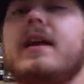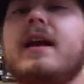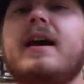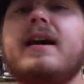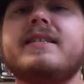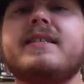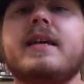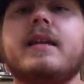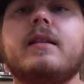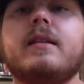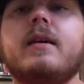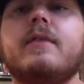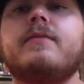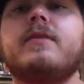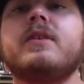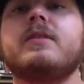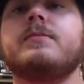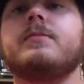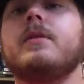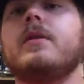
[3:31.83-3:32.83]
guys, I
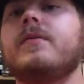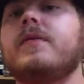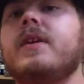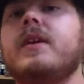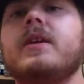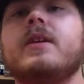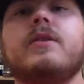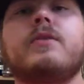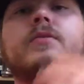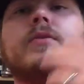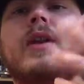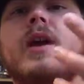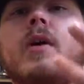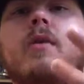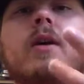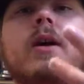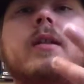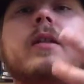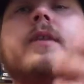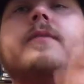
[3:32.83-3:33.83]
love this movie. You
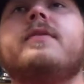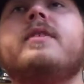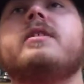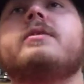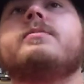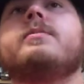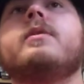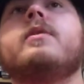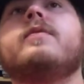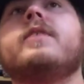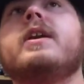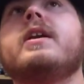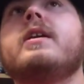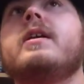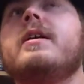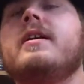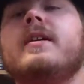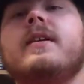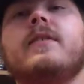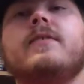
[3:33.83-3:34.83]
know I love this
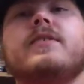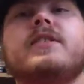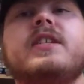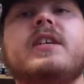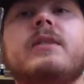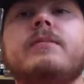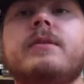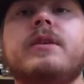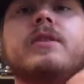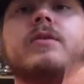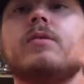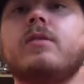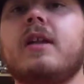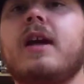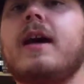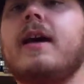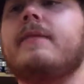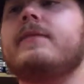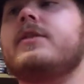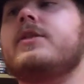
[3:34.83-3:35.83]
movie. You've seen me do
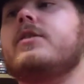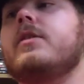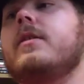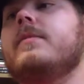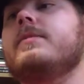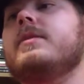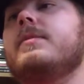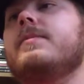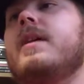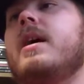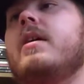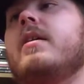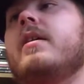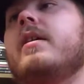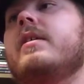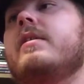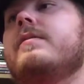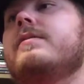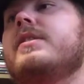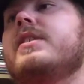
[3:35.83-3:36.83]
live streams about
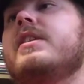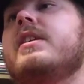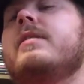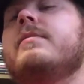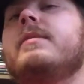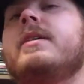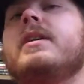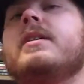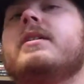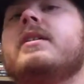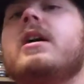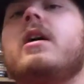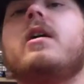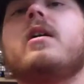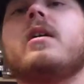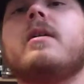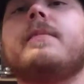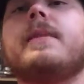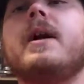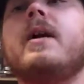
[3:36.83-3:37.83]
it. You've seen me
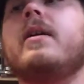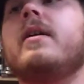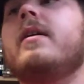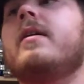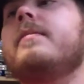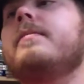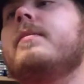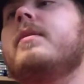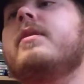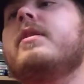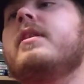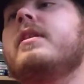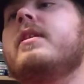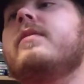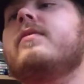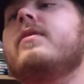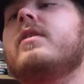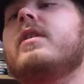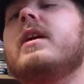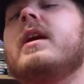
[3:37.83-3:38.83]
talk about it a million
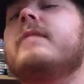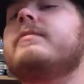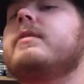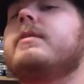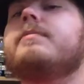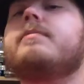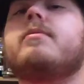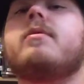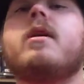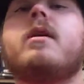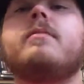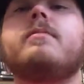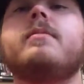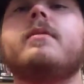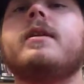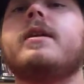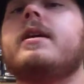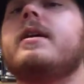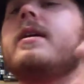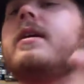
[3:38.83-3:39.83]
different times. I've
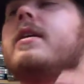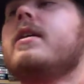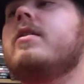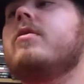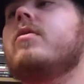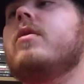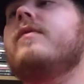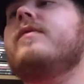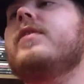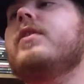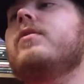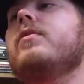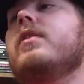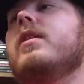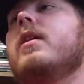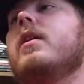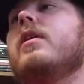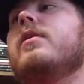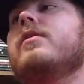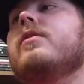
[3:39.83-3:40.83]
probably reviewed
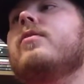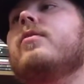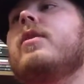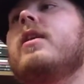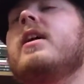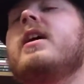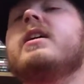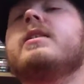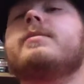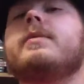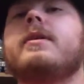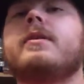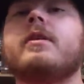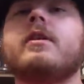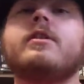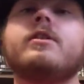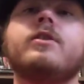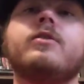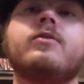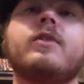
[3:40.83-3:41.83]
it otherwise, but I'm
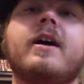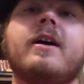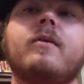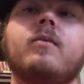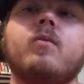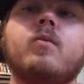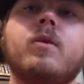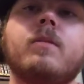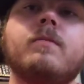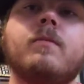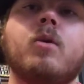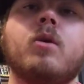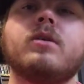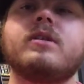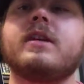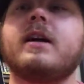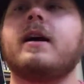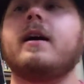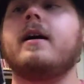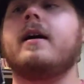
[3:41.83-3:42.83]
going to do that one more
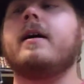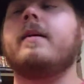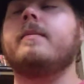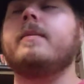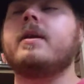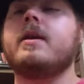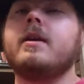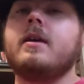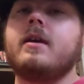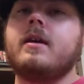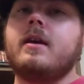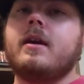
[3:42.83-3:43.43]
time.